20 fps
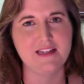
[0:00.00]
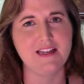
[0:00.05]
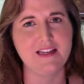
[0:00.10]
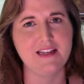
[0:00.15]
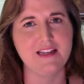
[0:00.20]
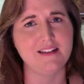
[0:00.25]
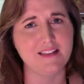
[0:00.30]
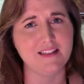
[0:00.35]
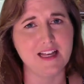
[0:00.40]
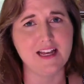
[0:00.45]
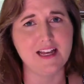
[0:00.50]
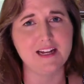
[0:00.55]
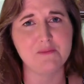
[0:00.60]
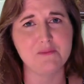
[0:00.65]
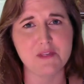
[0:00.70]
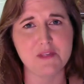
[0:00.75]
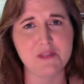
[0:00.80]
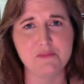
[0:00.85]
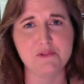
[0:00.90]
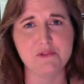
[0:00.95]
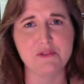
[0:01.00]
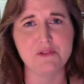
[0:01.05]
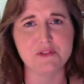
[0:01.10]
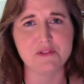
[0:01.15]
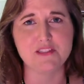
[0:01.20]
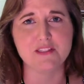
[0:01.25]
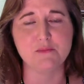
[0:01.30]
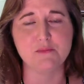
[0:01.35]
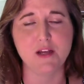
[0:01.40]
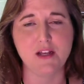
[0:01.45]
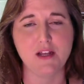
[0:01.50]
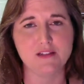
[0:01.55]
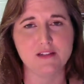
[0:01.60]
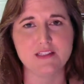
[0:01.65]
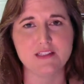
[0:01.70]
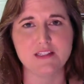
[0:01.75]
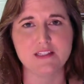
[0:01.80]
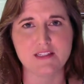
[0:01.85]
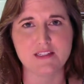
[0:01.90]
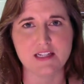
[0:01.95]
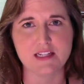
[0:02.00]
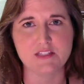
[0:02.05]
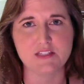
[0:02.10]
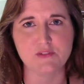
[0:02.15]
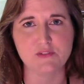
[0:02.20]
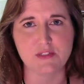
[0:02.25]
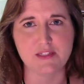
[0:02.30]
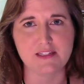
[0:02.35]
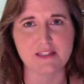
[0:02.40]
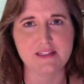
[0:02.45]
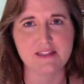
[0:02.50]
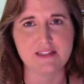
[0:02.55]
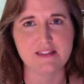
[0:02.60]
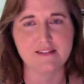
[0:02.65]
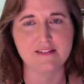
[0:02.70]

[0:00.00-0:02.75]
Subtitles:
and a lot of people use them unsuccessfully.